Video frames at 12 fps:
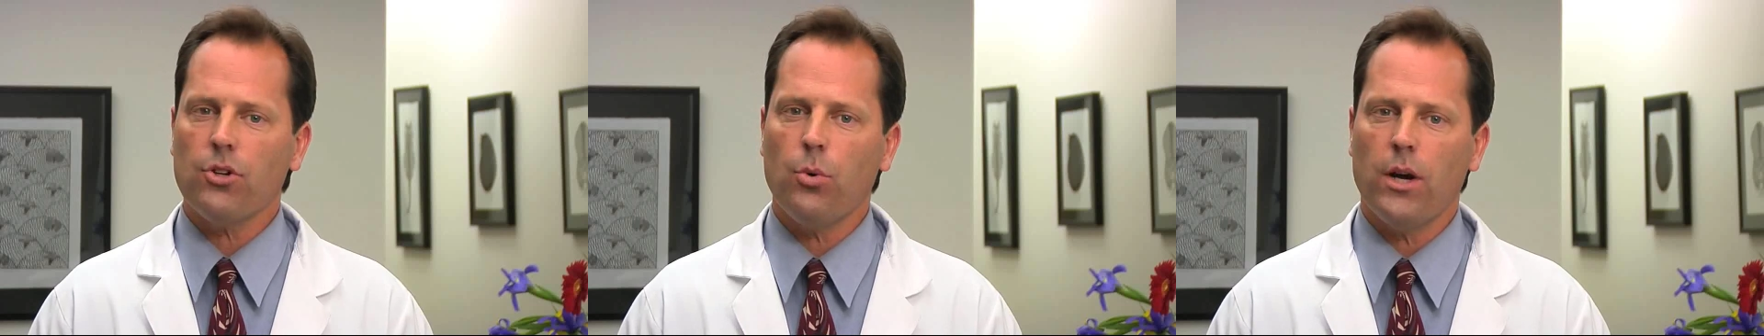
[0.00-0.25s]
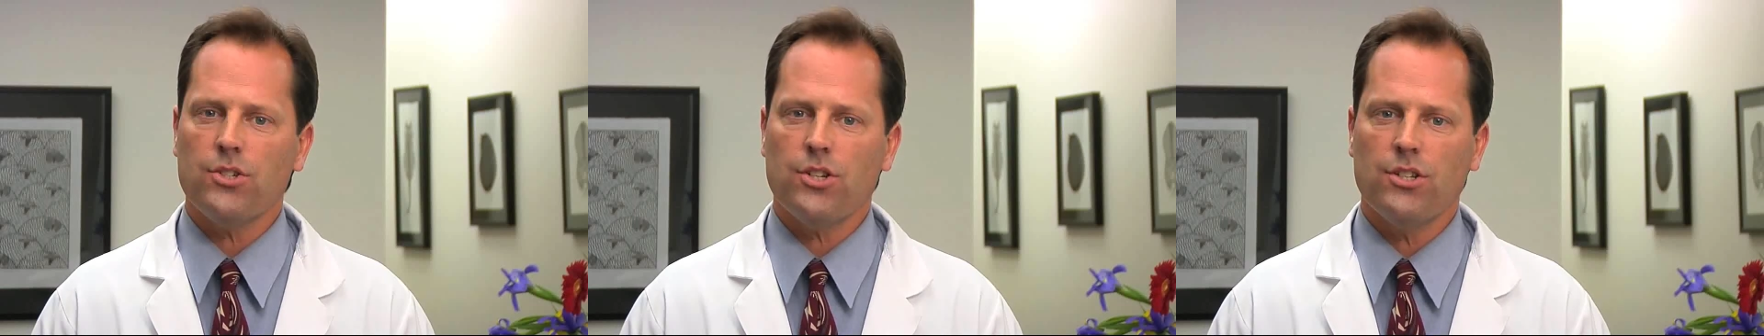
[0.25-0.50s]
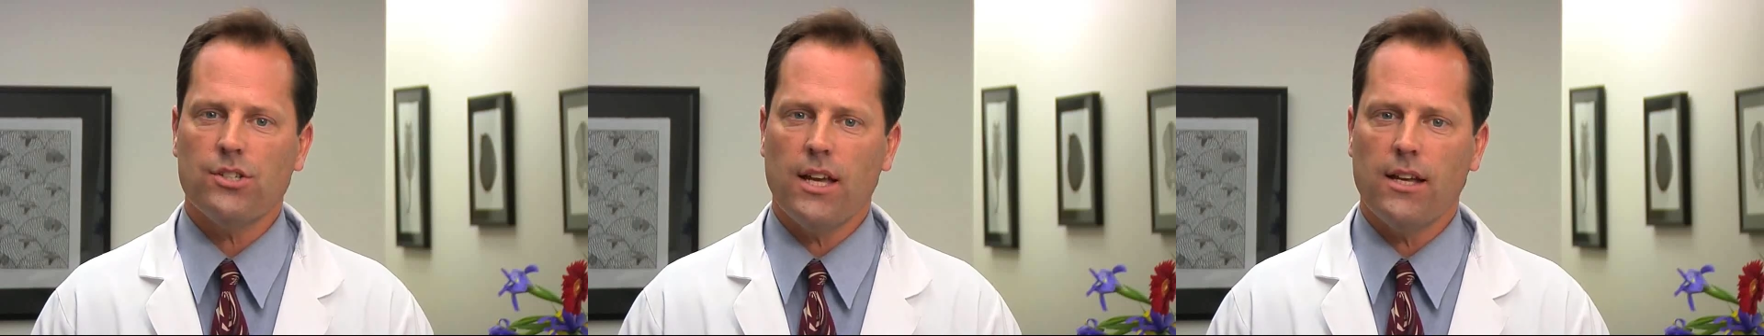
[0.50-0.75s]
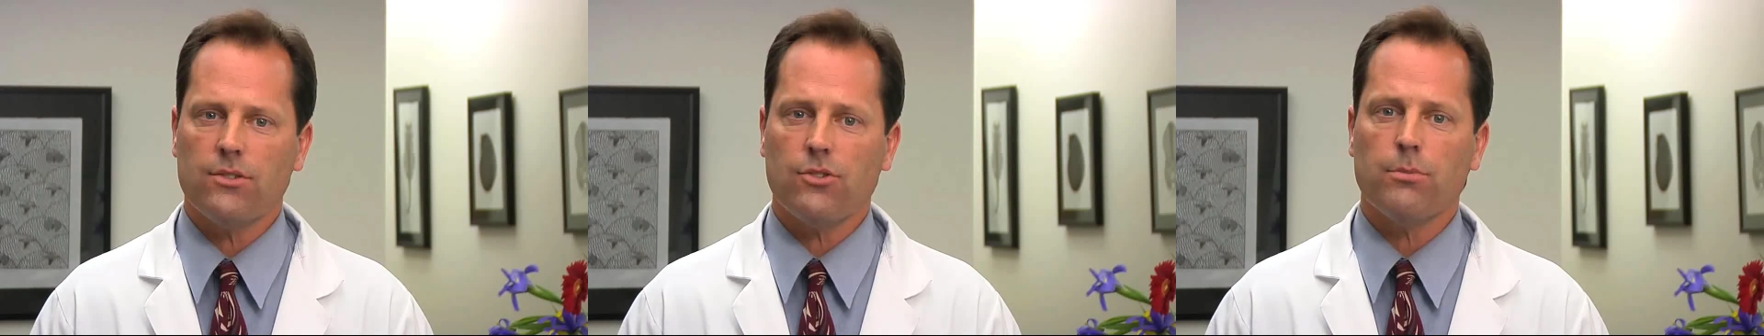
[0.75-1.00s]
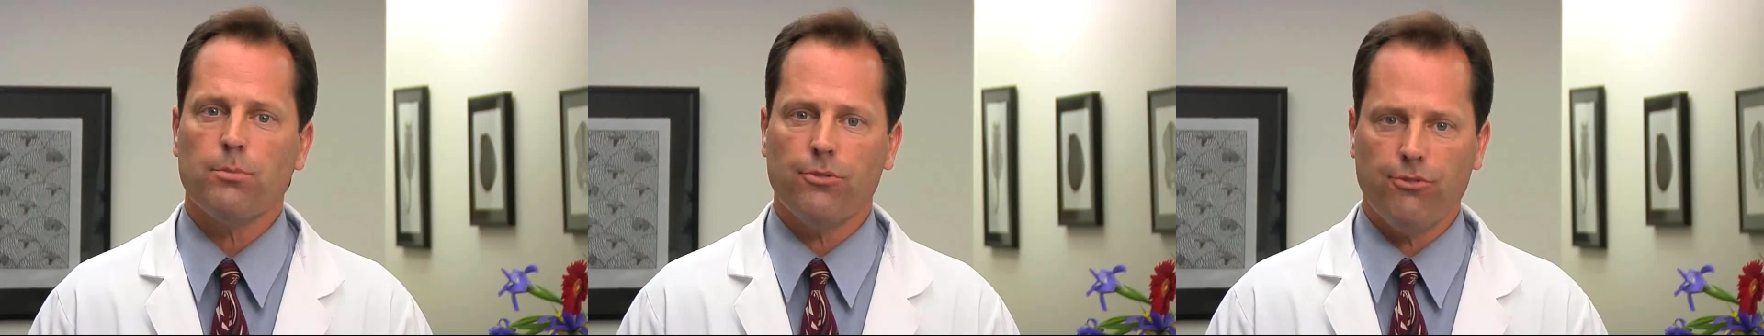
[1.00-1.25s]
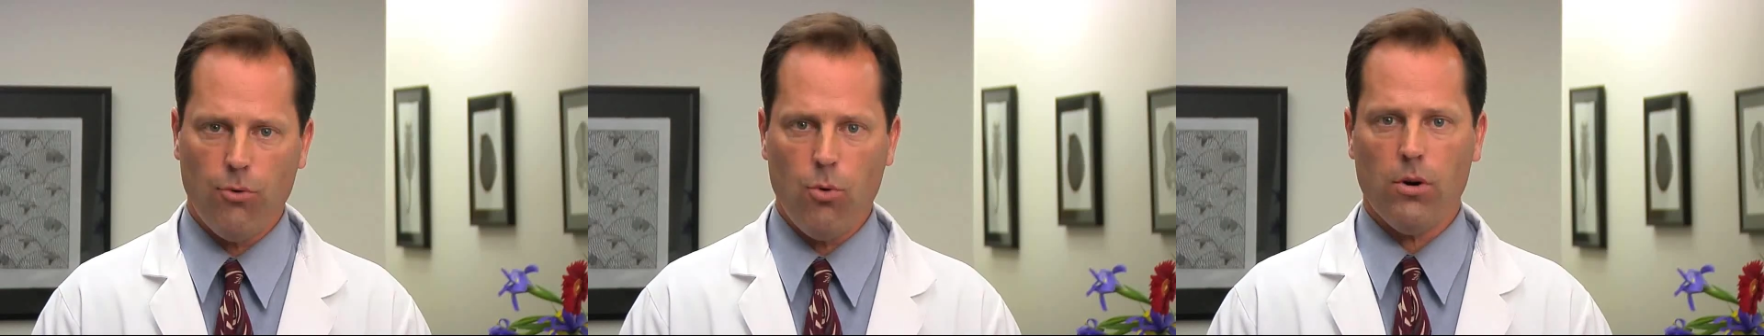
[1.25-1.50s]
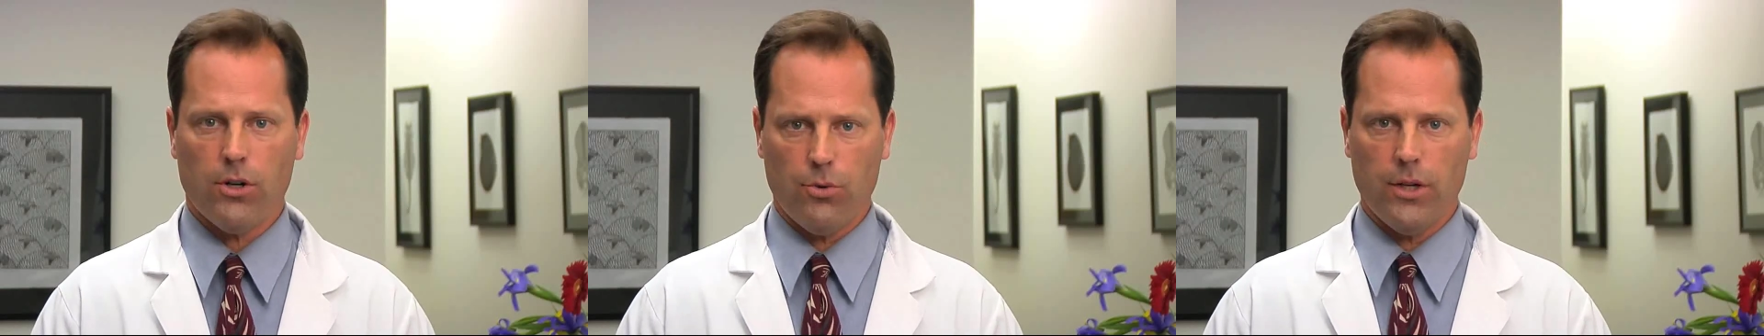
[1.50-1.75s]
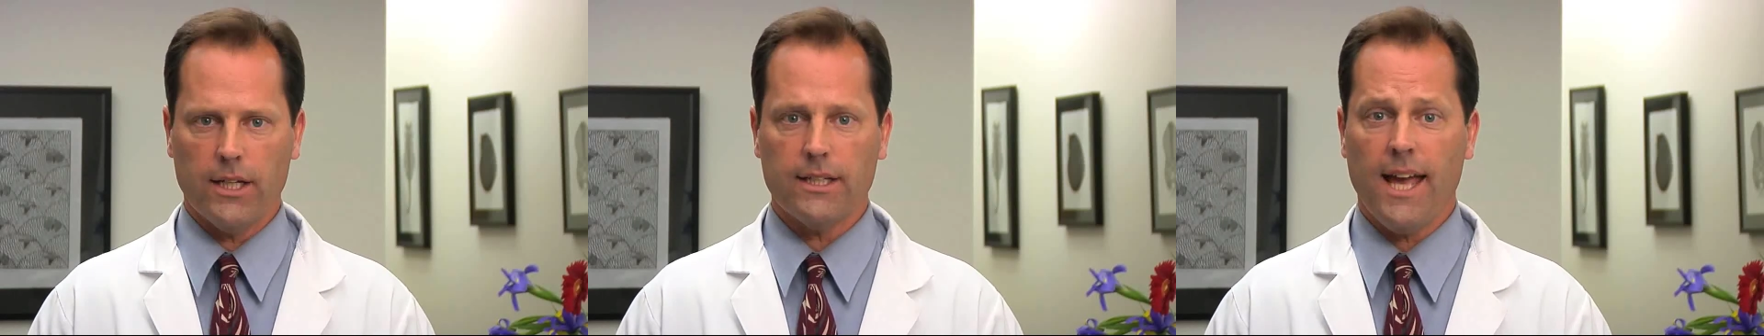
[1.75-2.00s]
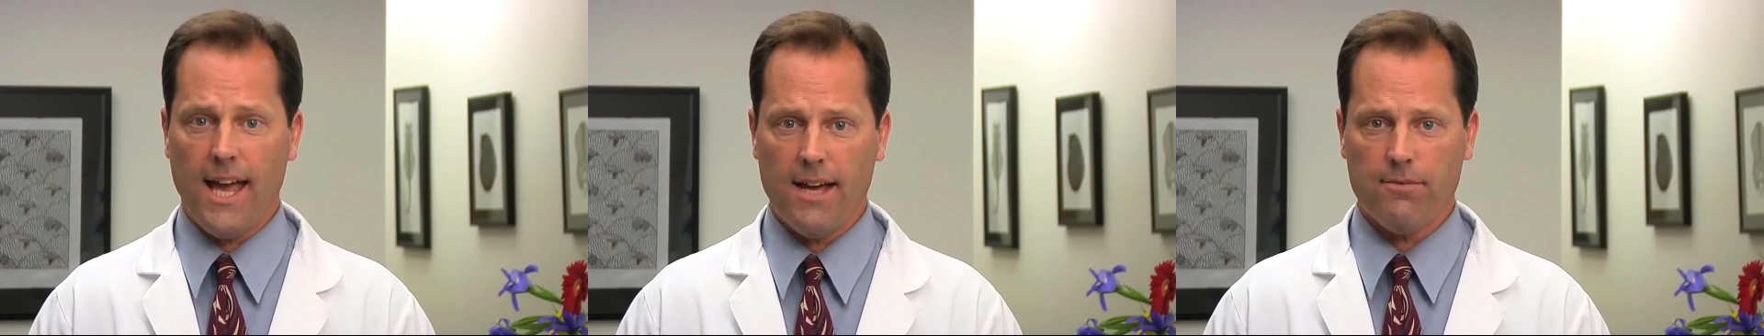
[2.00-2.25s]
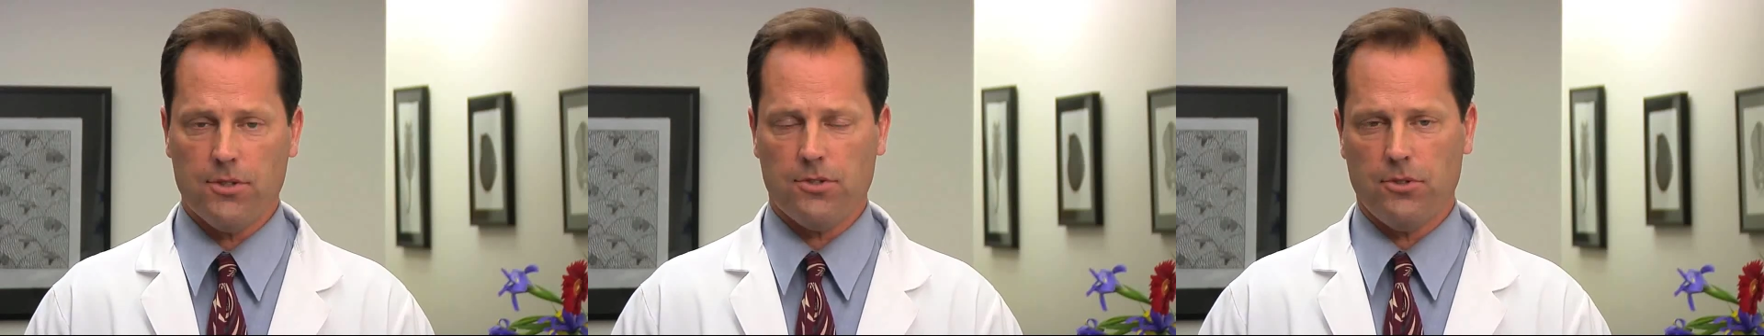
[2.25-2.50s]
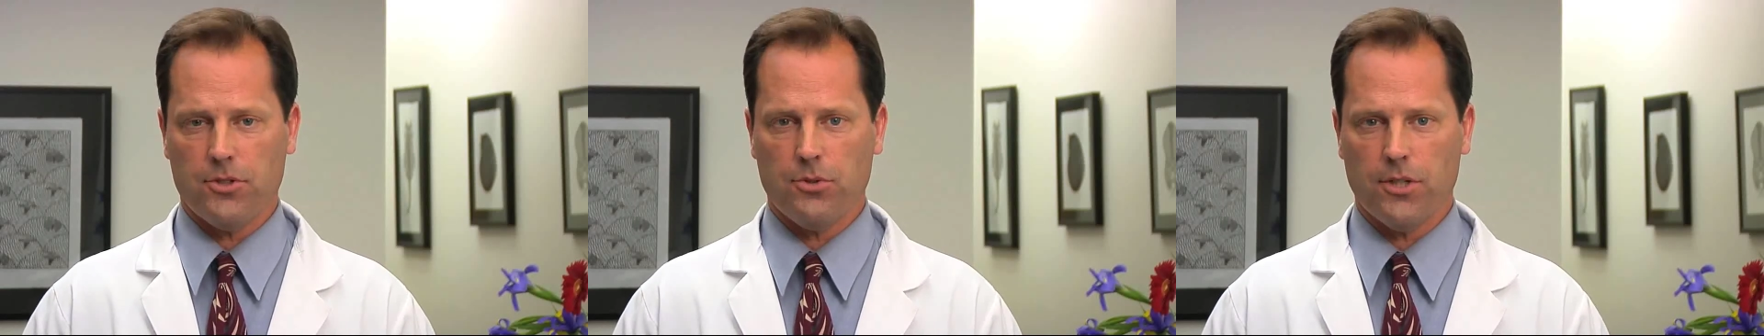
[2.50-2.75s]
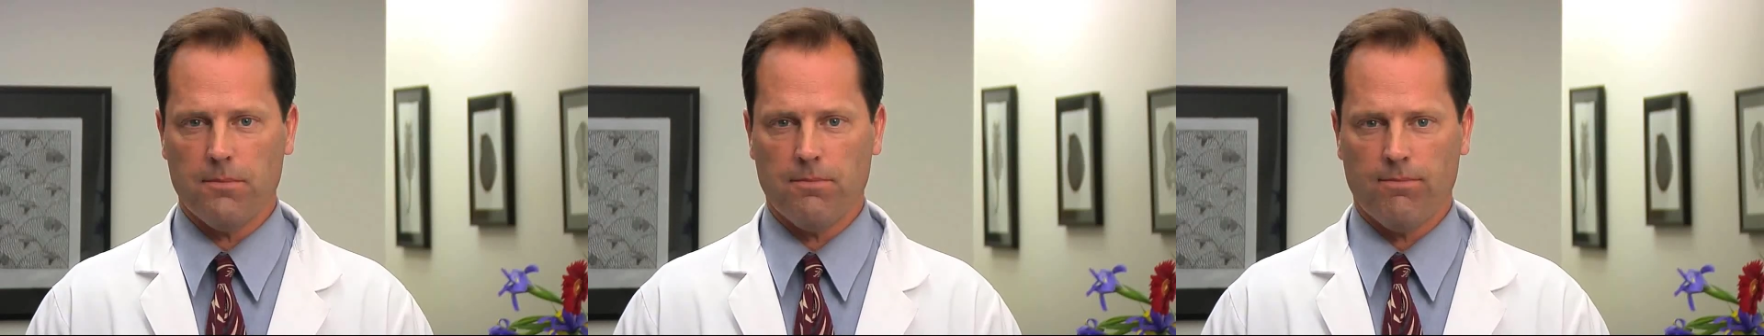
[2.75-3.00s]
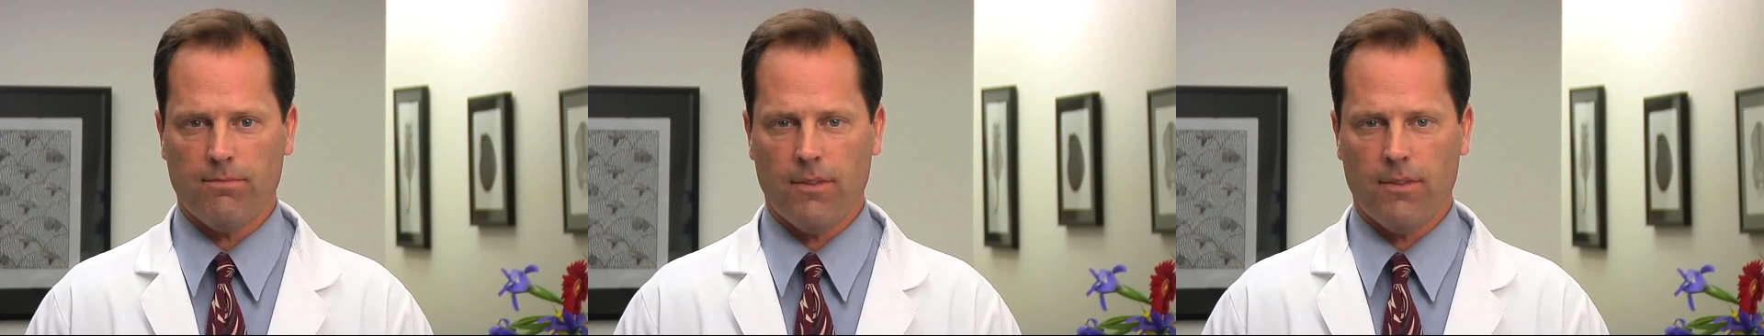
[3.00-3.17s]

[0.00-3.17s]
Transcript: your questions answered before agreeing to have the surgery.